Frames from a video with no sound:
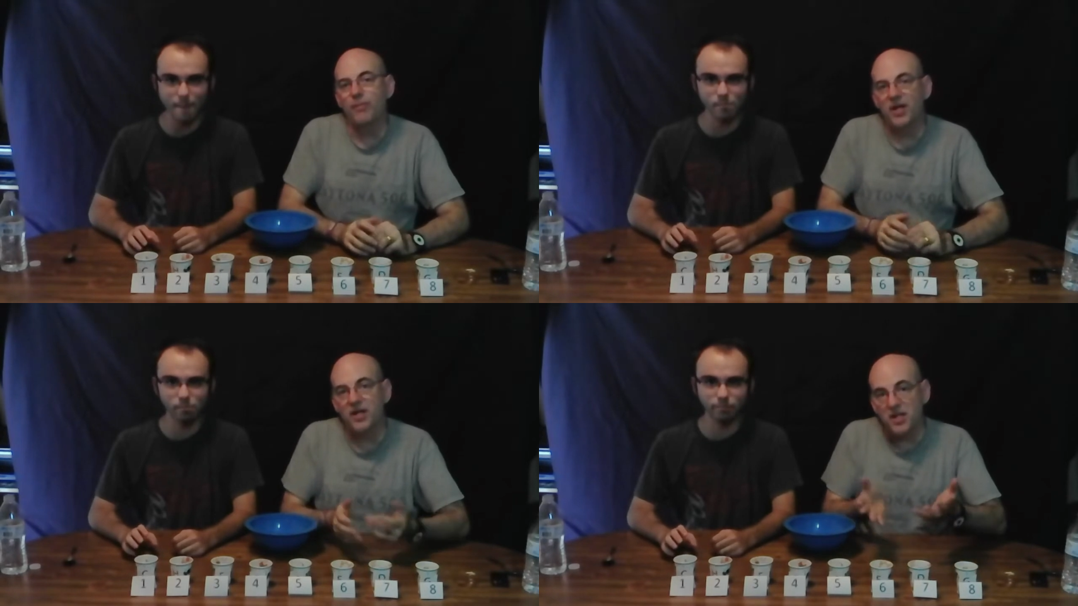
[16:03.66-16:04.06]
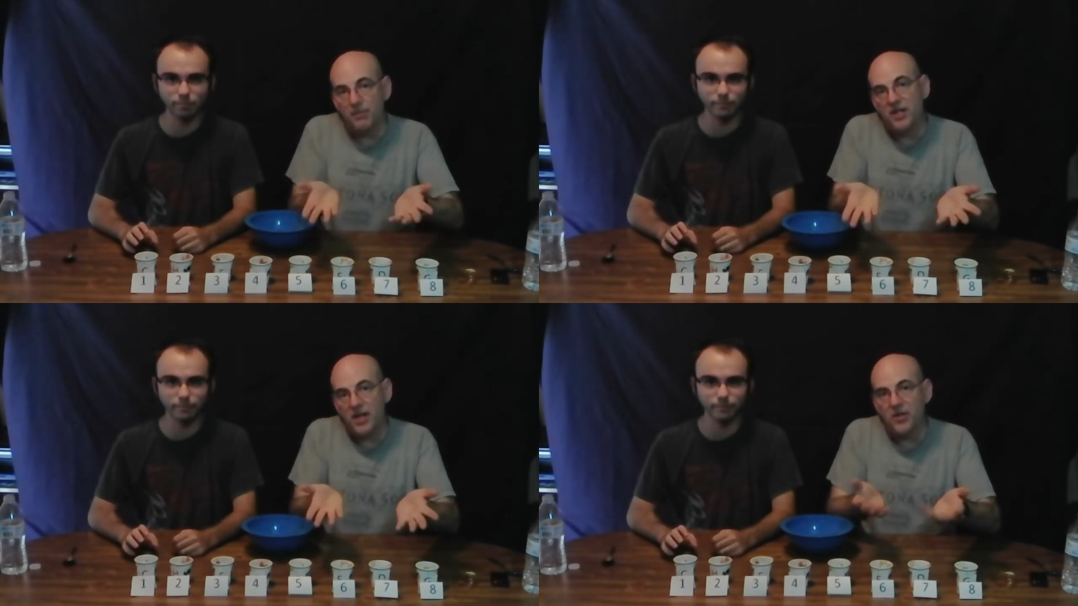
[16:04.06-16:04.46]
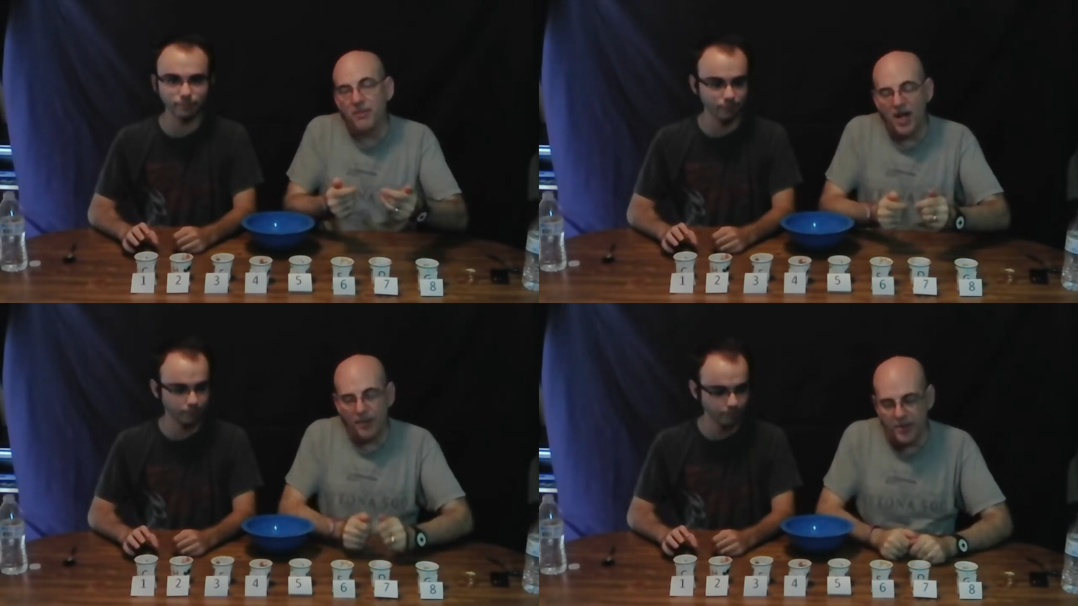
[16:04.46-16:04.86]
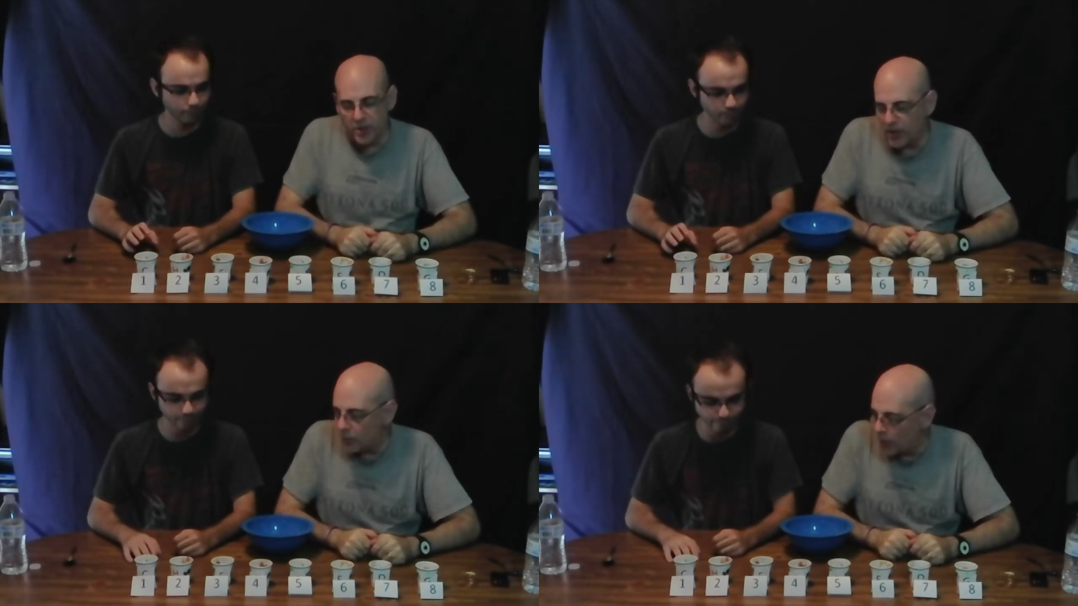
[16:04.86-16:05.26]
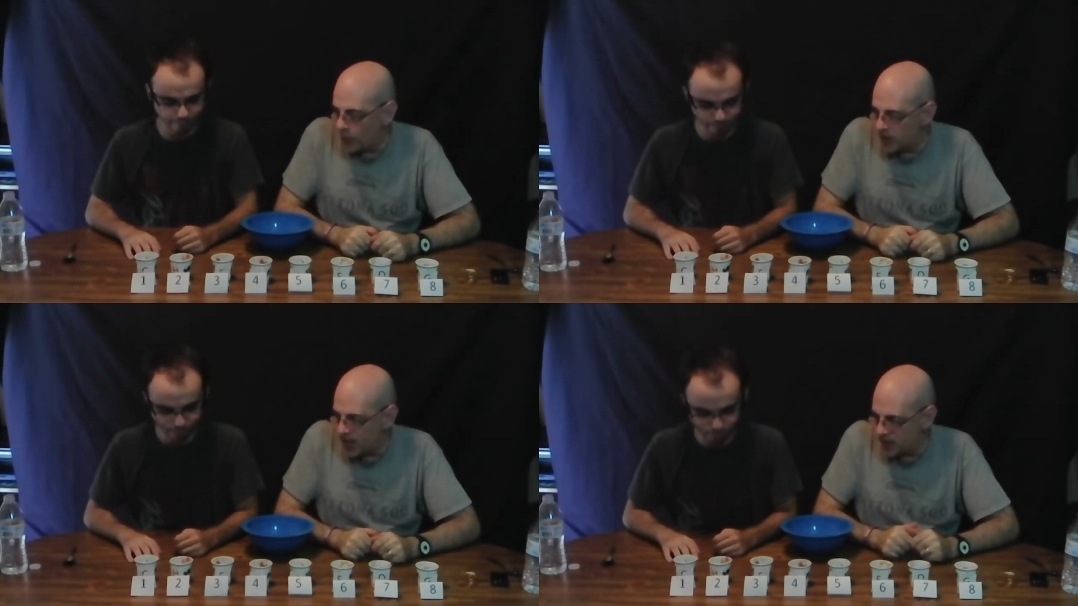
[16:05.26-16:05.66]
Speaker 1: picked because they've been down at the bottom of the screen while we're
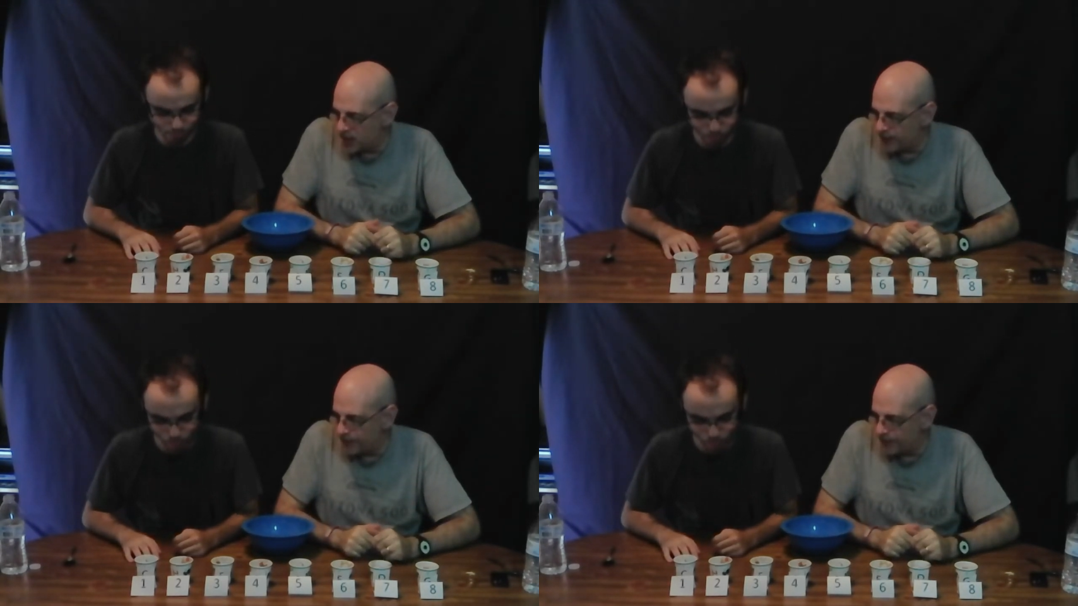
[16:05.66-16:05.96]
tasting them.